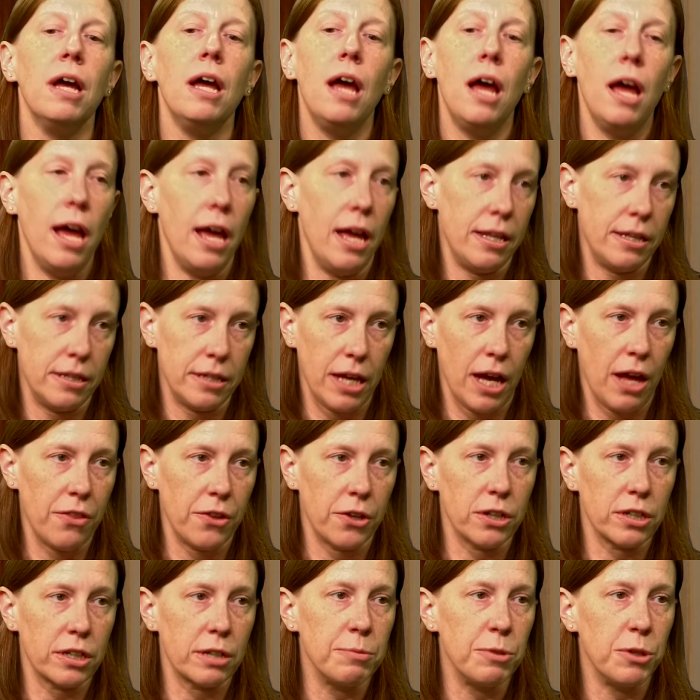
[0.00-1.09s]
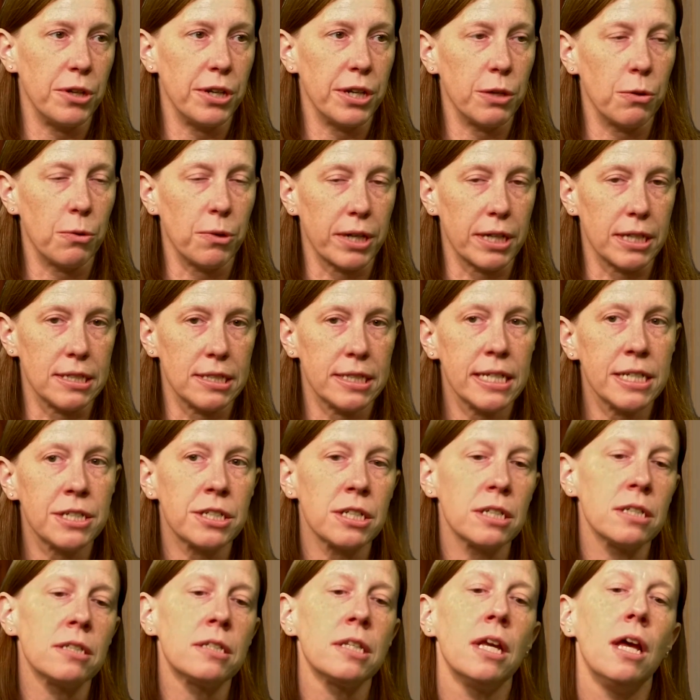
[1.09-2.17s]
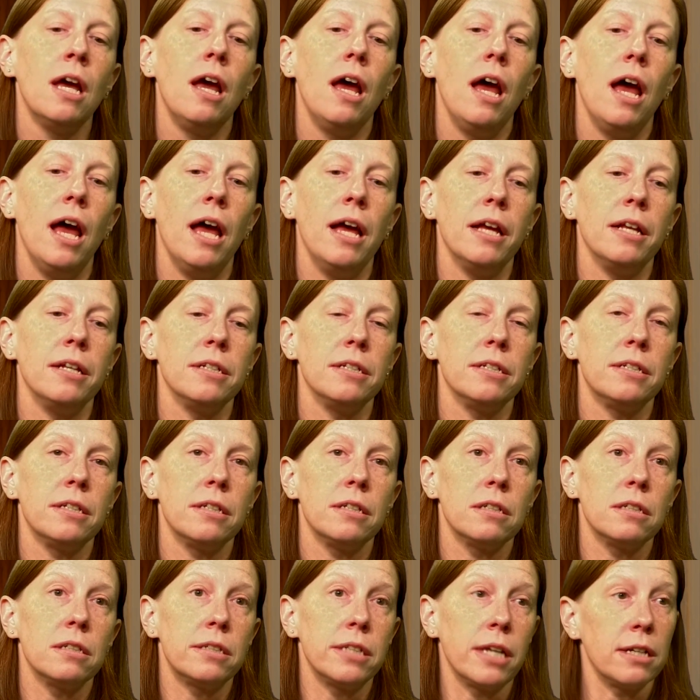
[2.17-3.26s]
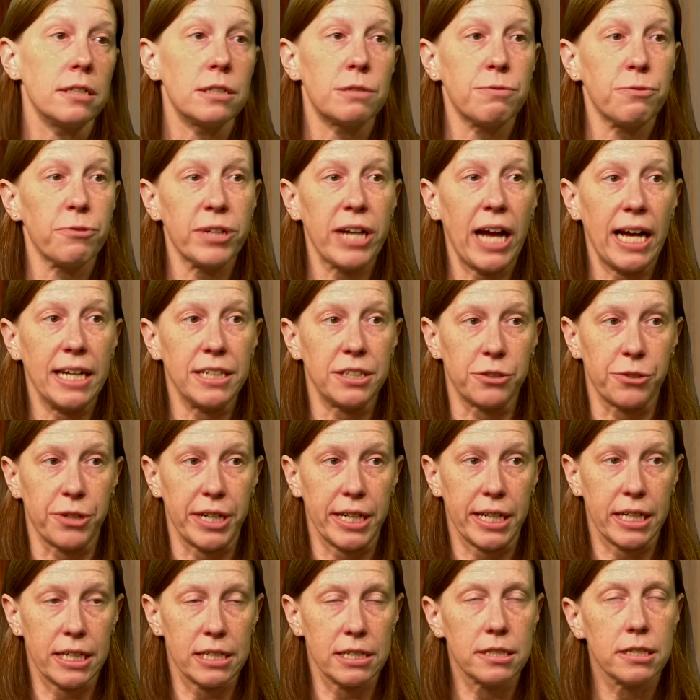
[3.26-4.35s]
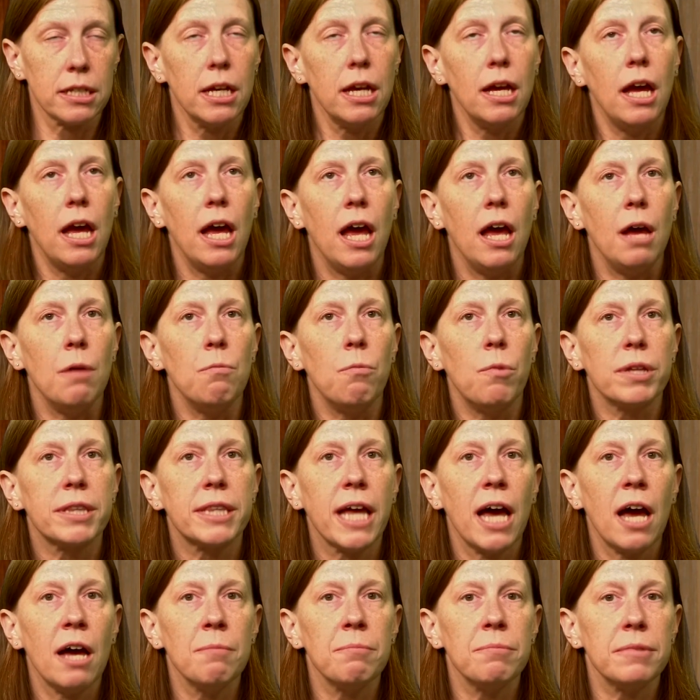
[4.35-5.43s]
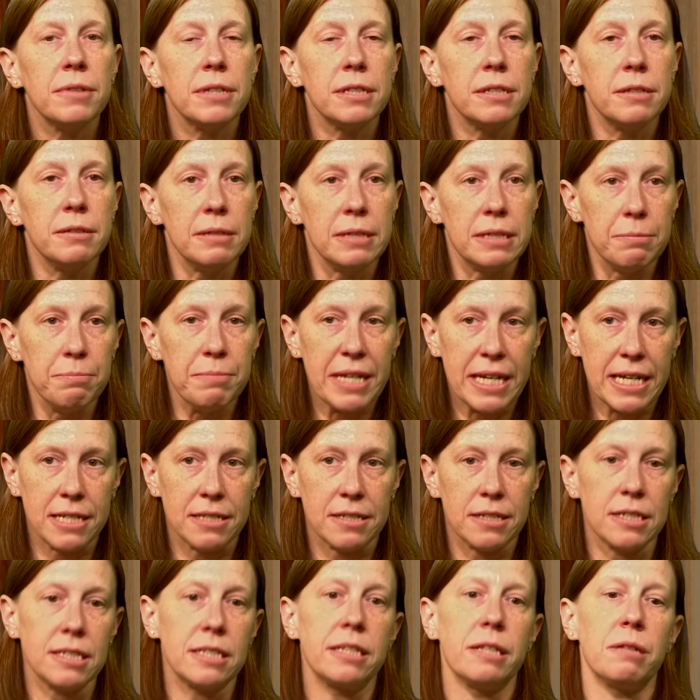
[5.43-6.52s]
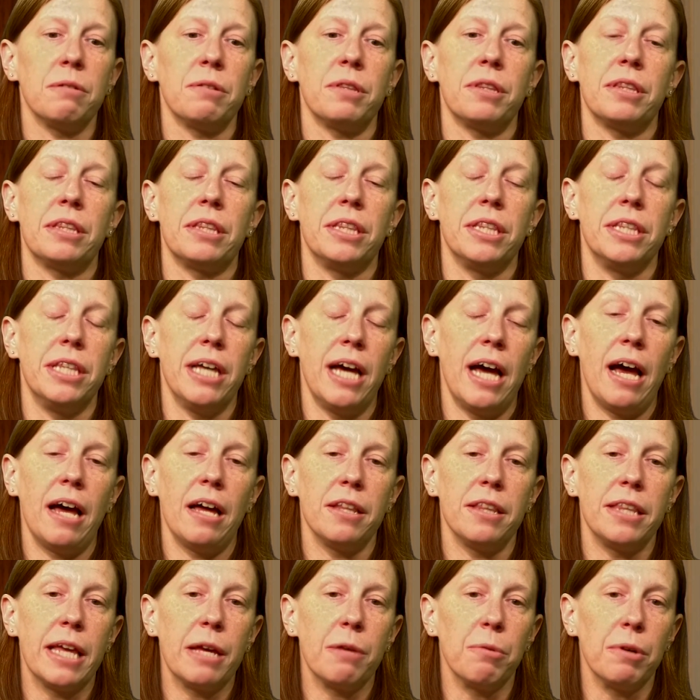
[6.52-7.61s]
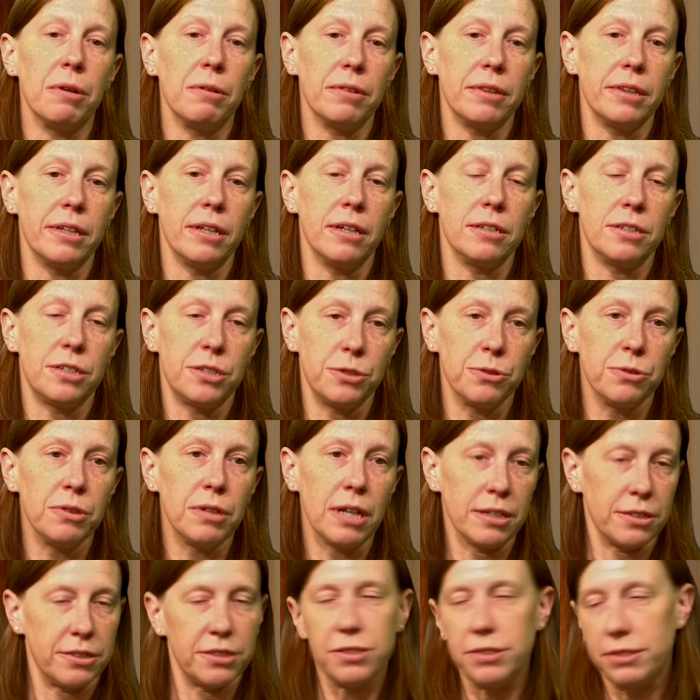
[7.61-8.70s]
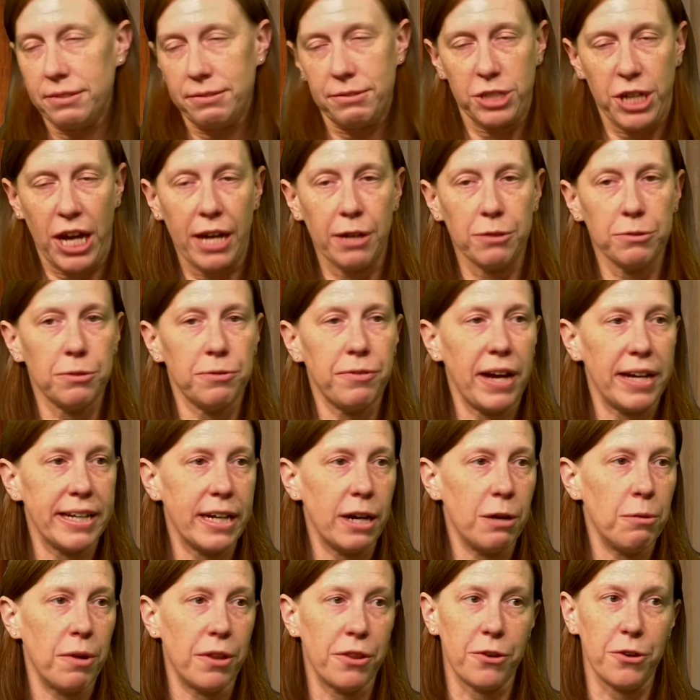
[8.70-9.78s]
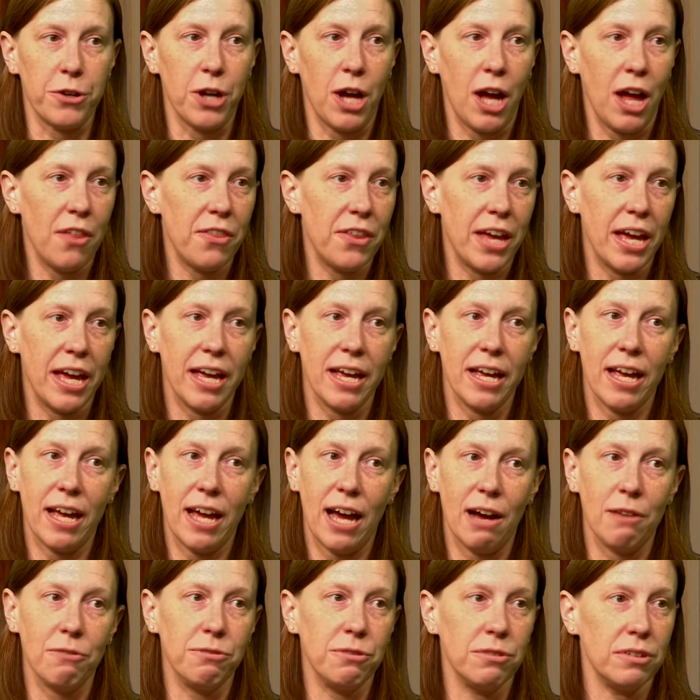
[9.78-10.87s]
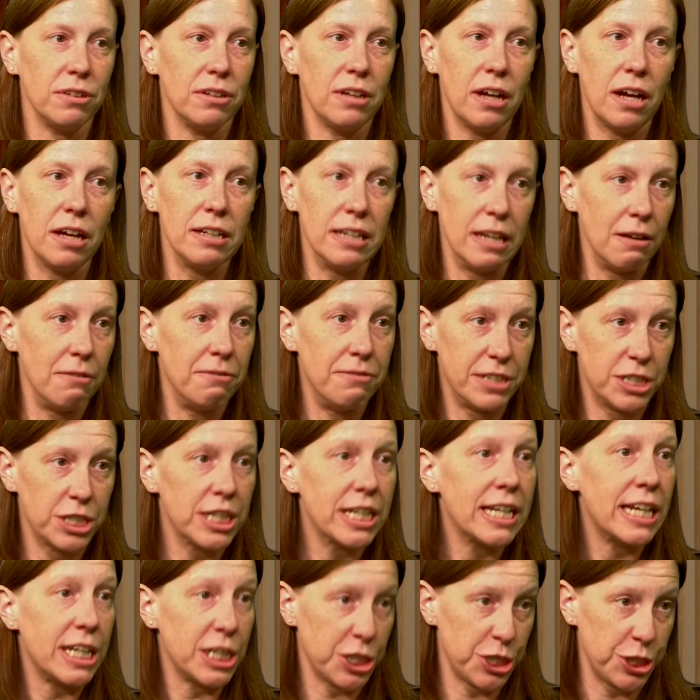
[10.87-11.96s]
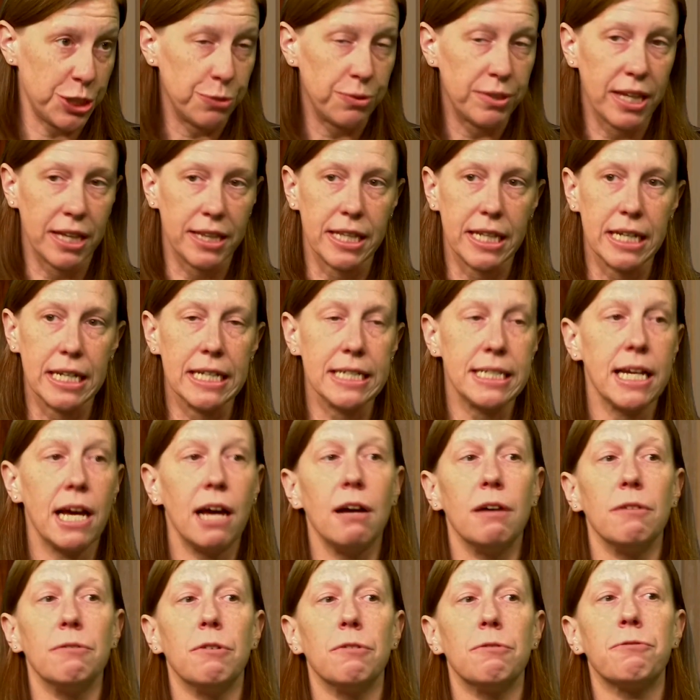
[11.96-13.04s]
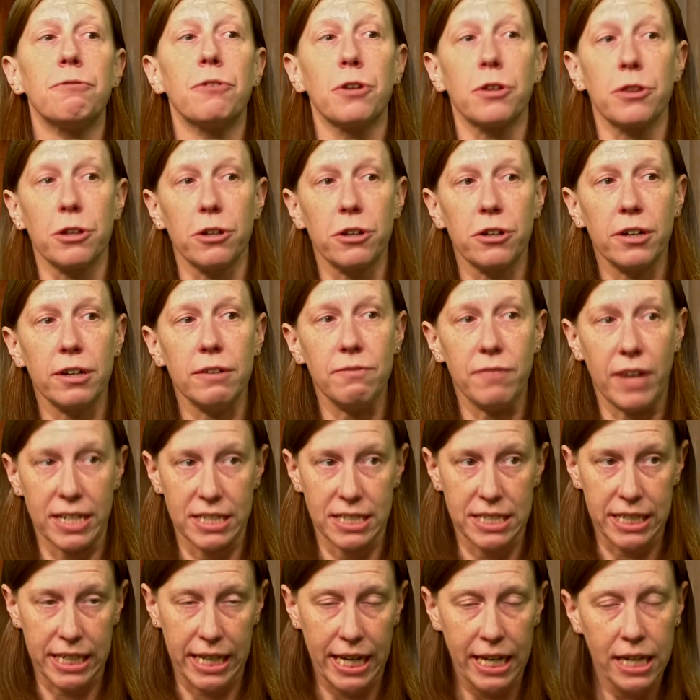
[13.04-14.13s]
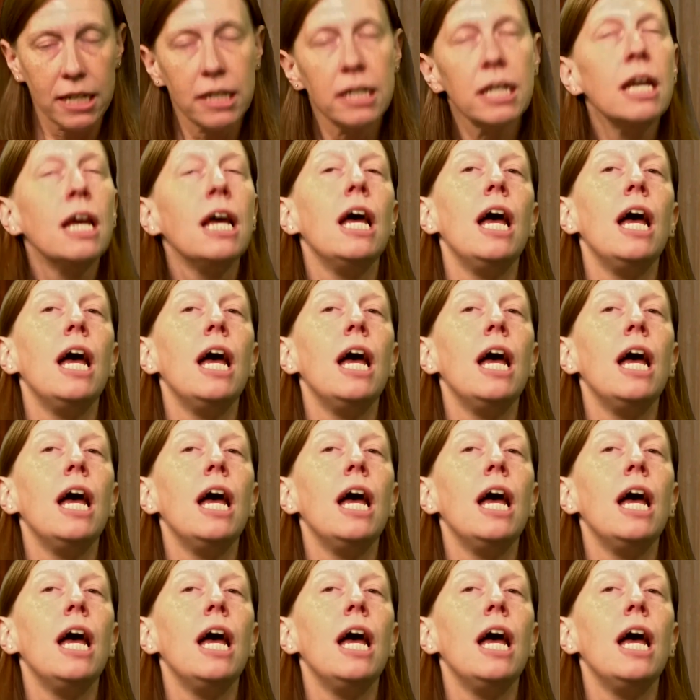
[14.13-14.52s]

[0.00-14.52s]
and the other community organizations and does free eye screenings. And what that means is that they a student a child to find out whether or not they have a, a vision issue that mm -hmm. they need mm-hmm. to have further investigated.